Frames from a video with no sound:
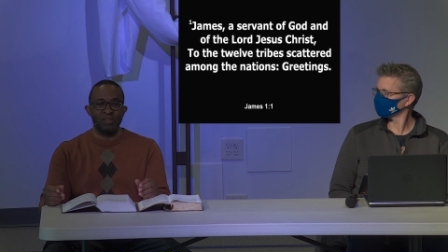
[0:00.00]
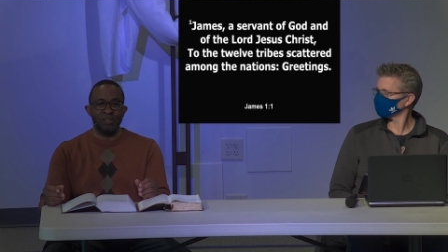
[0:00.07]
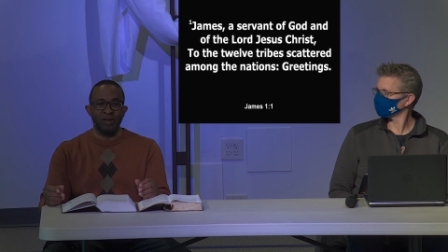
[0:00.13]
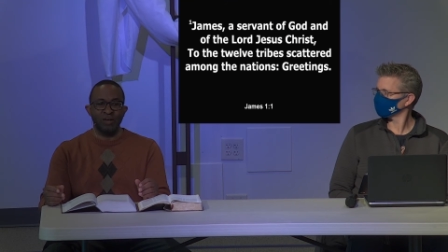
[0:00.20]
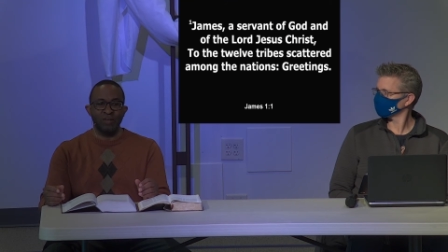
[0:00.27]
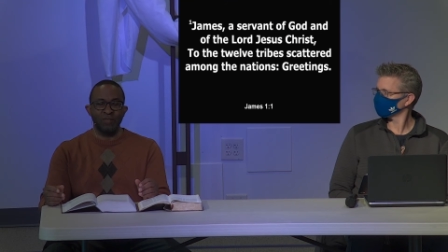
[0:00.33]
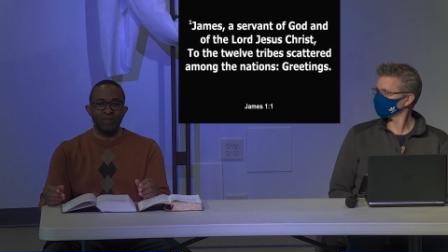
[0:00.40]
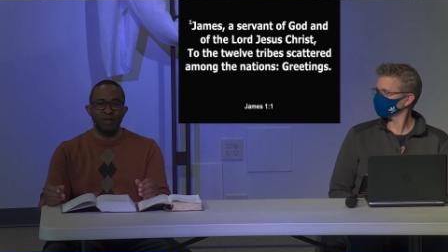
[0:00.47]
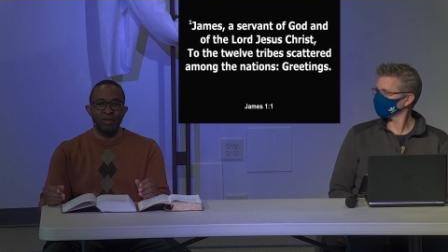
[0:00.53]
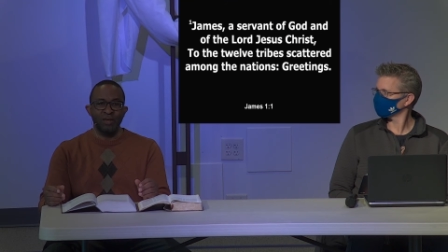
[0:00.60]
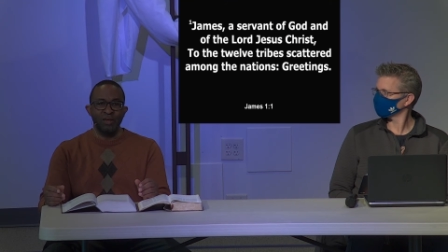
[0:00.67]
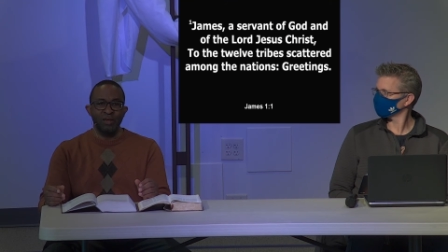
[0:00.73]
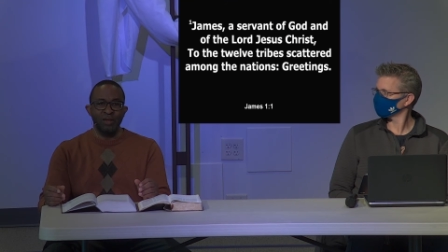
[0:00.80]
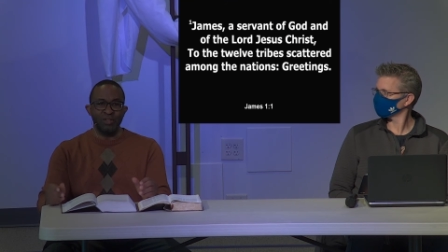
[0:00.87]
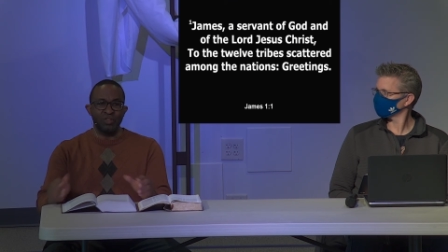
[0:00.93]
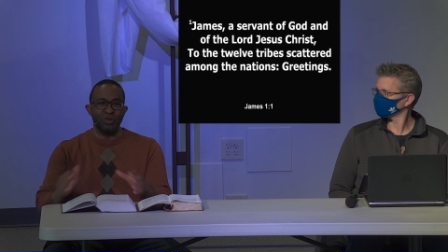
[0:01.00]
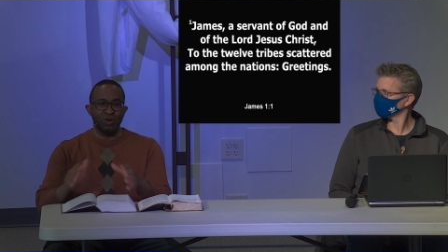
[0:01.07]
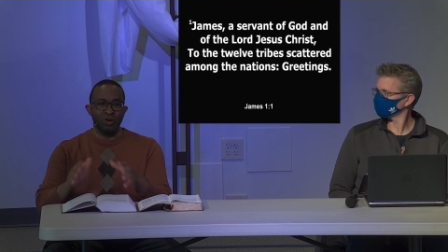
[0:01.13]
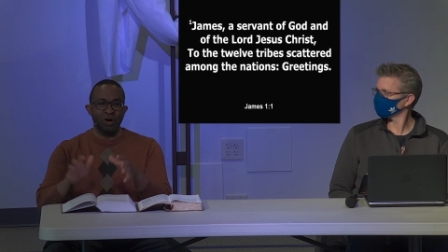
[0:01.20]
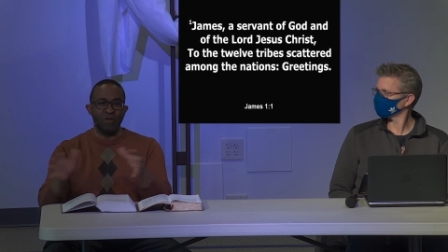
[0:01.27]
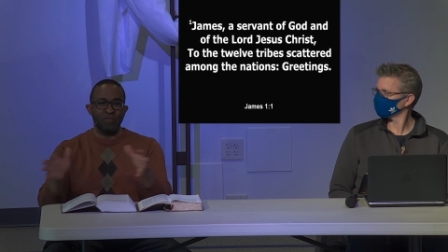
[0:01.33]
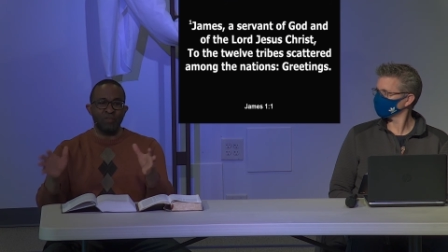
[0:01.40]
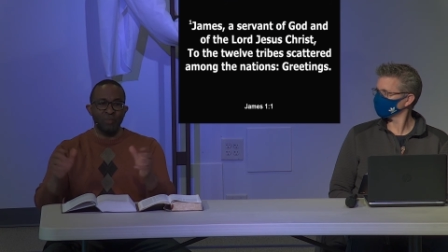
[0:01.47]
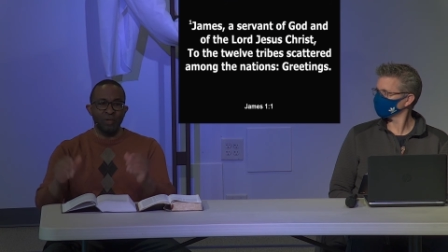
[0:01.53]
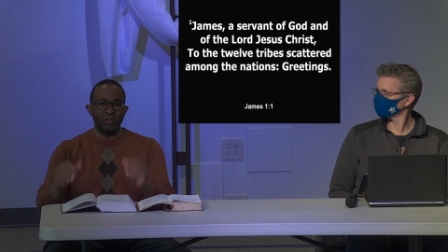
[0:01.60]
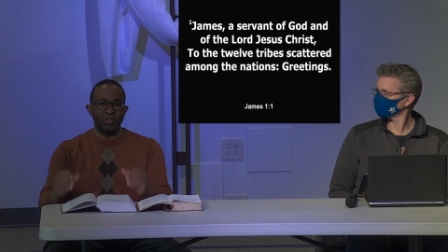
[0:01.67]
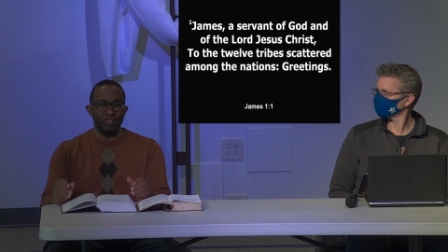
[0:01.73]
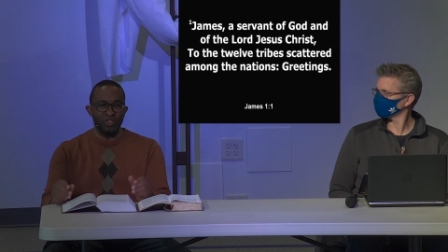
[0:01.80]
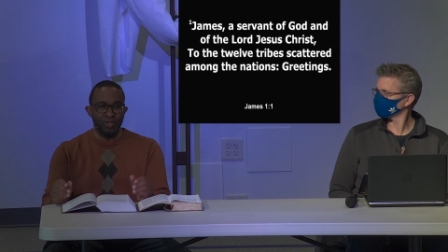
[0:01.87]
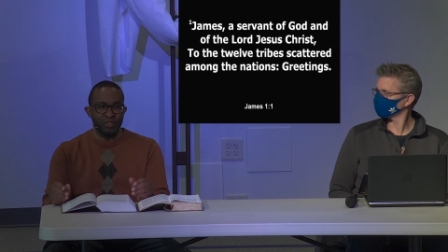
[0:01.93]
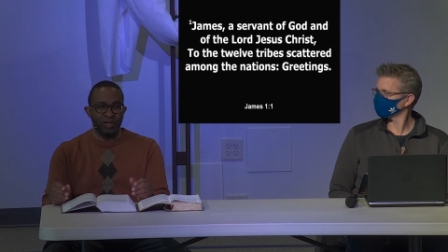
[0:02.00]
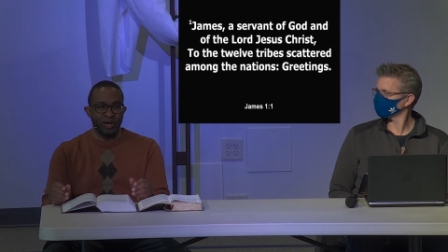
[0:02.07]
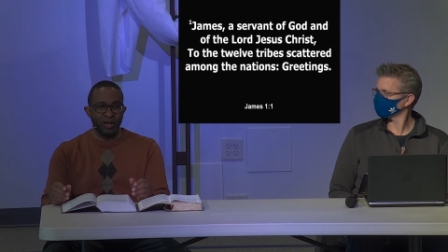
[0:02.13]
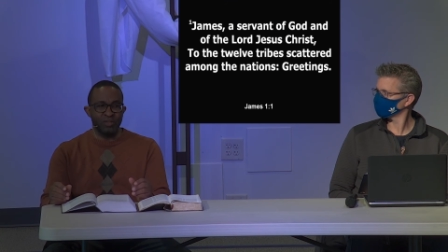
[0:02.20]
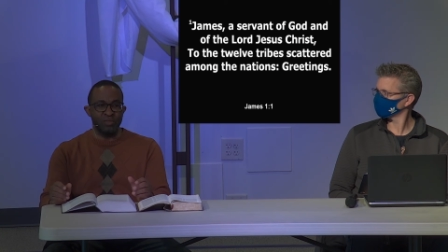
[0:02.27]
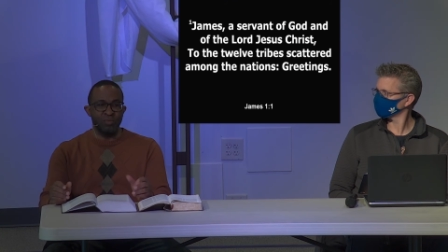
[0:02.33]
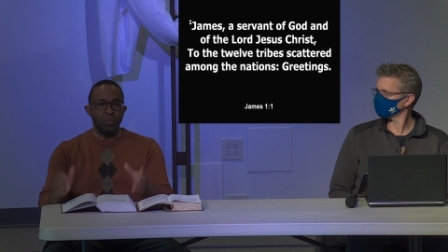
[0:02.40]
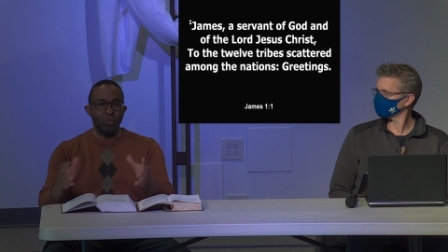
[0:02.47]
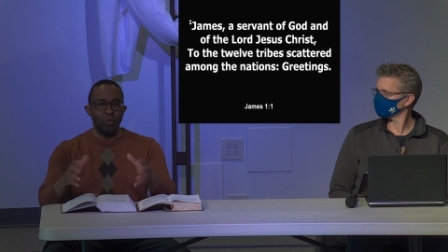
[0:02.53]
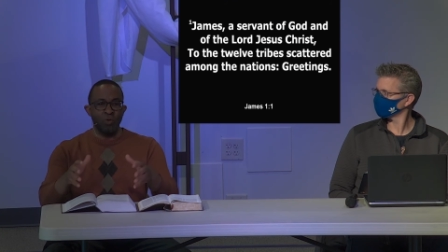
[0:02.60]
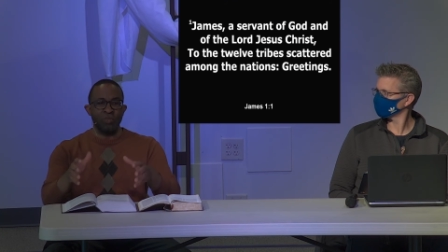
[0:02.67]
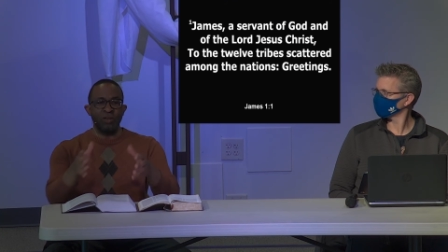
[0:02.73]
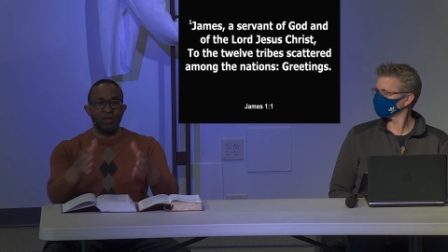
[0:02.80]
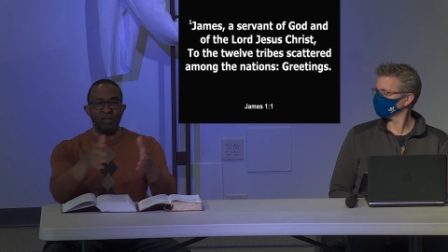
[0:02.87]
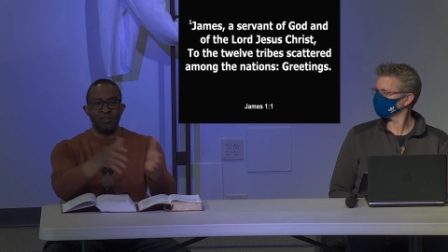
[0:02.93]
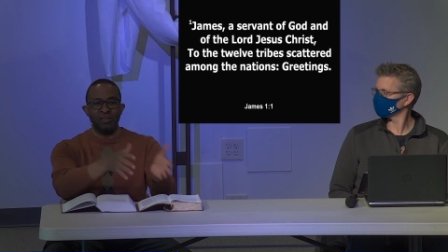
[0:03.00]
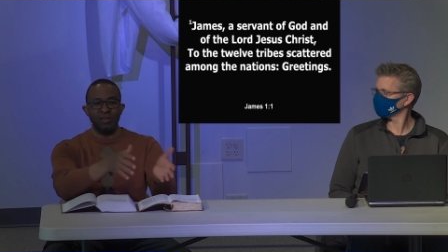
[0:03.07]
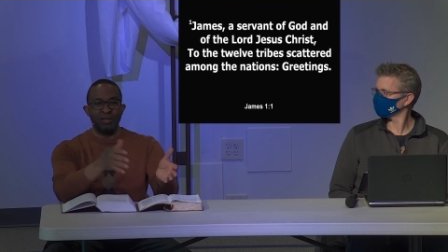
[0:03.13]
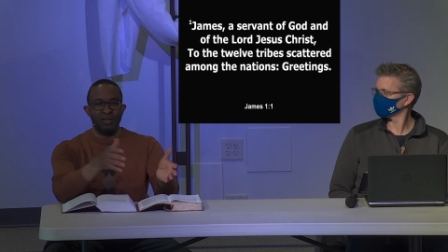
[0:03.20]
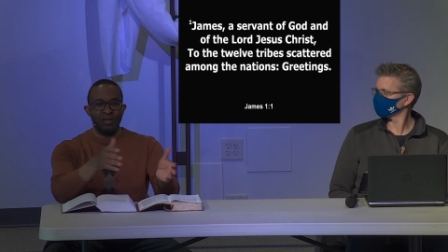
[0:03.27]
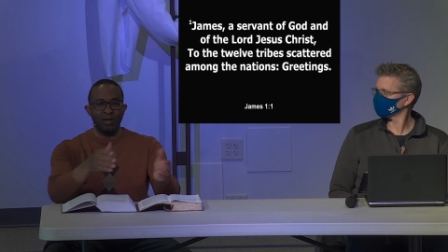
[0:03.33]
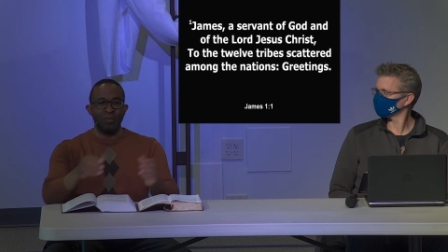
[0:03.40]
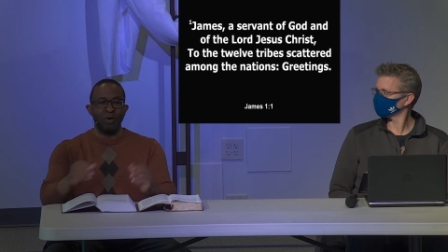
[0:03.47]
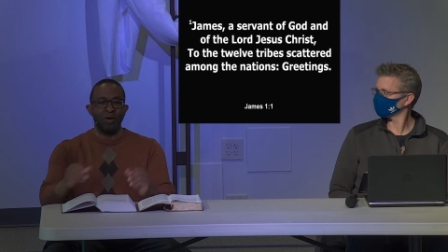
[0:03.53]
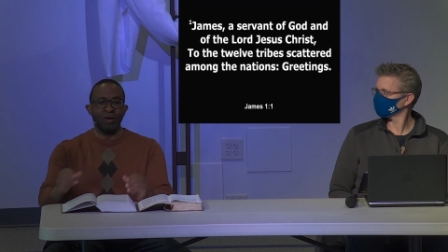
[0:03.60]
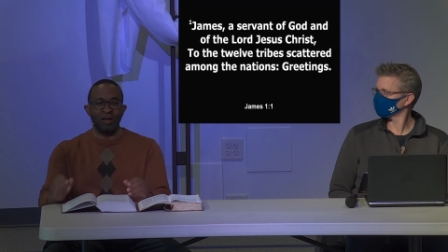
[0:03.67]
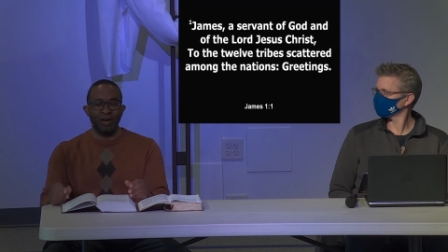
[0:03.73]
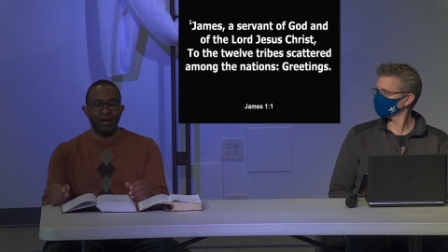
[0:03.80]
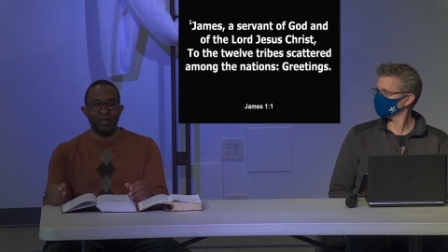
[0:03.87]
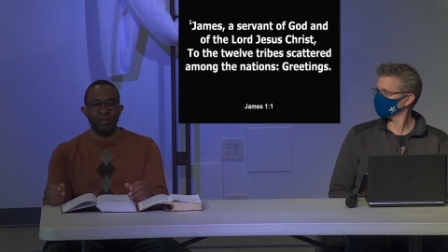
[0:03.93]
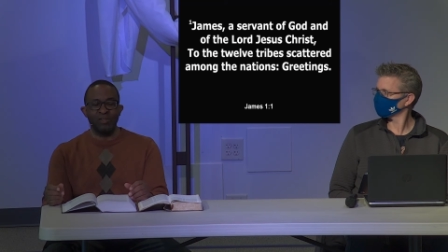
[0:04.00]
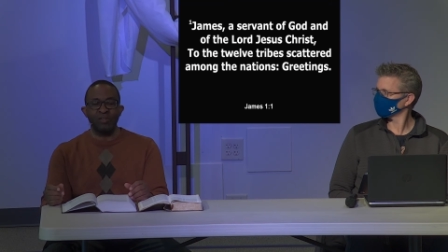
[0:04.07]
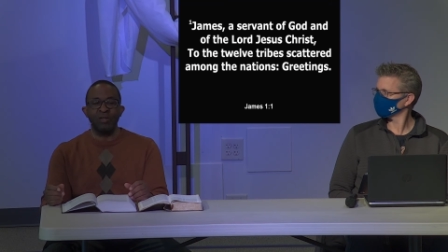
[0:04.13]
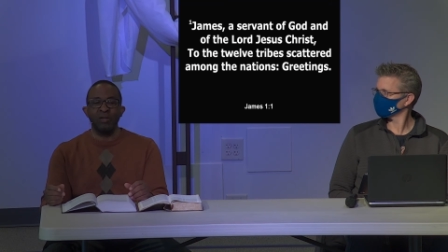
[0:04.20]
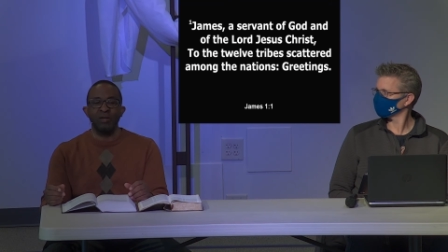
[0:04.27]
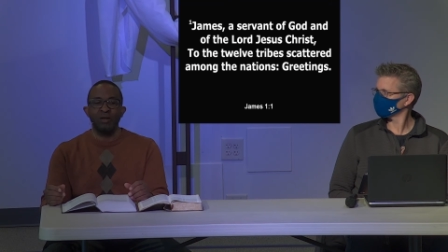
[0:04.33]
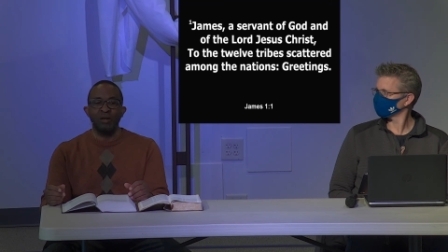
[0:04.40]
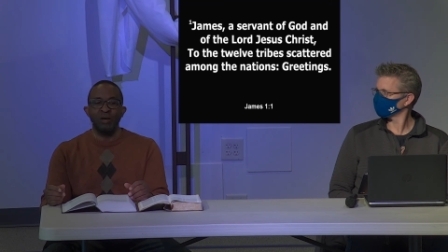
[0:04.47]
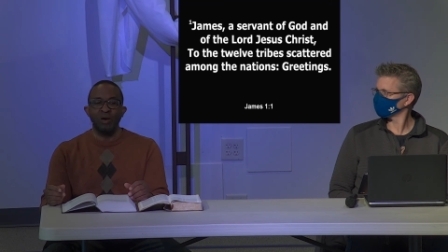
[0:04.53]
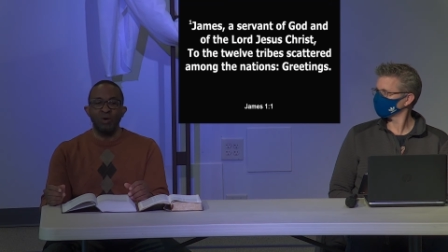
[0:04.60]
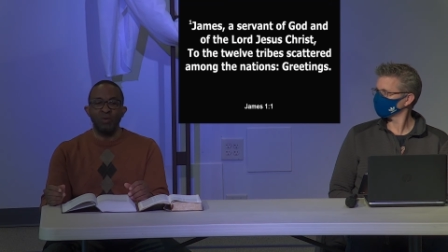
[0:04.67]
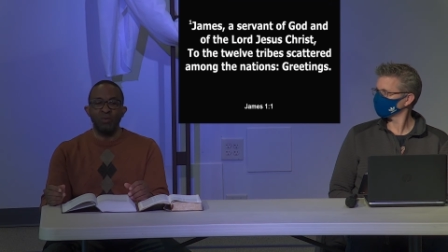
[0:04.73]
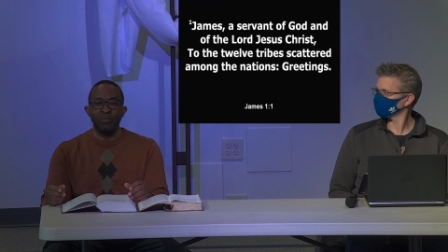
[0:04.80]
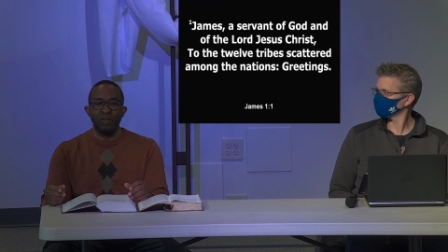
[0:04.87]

itself. It took off among the Gentiles more than it did among God's own